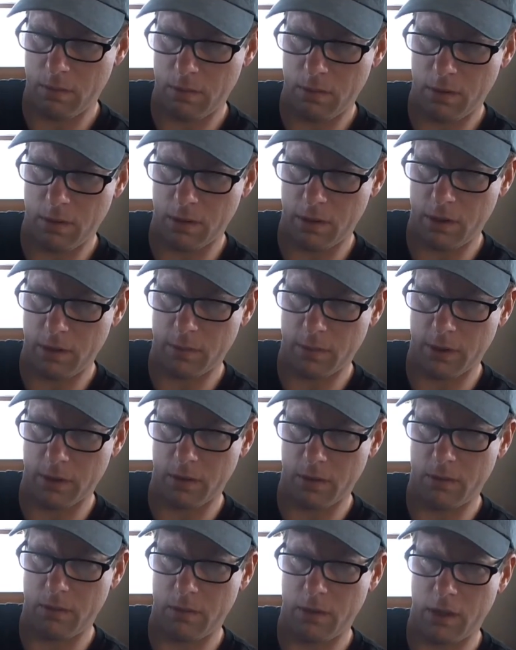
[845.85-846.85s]
Oh, here we
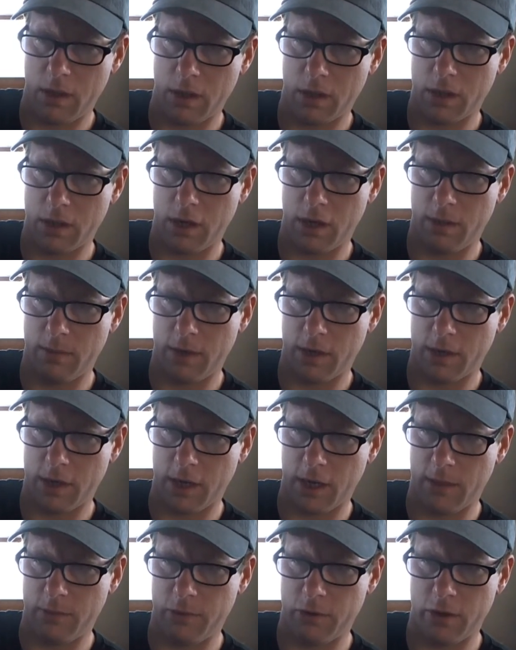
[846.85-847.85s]
go. Yeah, I, caught, I
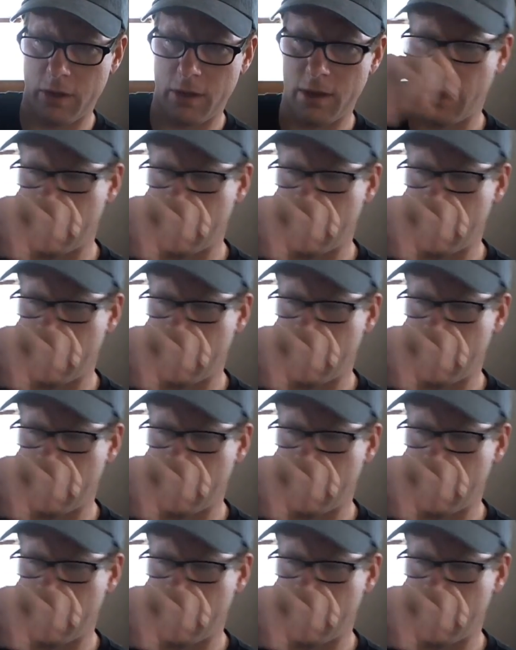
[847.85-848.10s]
captured it.